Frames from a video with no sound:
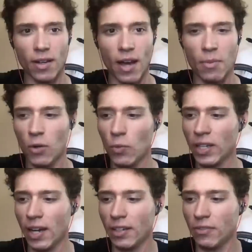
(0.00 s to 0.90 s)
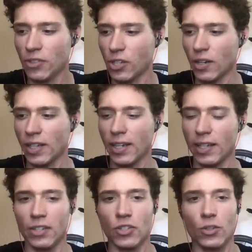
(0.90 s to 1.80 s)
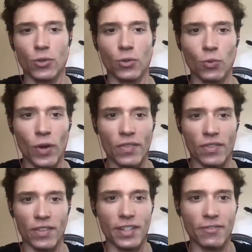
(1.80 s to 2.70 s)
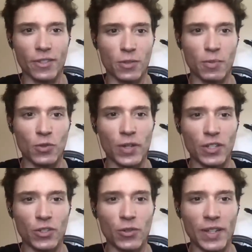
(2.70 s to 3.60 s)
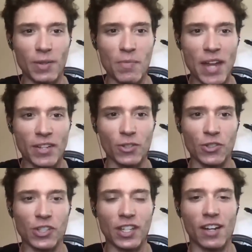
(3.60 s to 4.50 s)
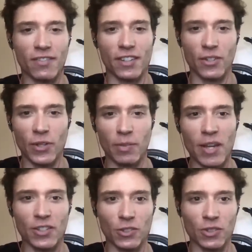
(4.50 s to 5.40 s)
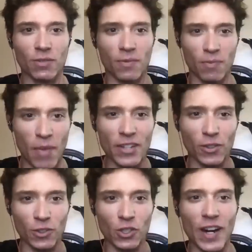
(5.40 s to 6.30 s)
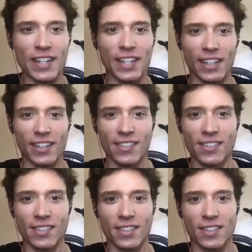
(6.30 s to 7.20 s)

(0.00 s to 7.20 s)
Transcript: How about we kind of start getting into what the difference between doing mental stuff and doing mental training is?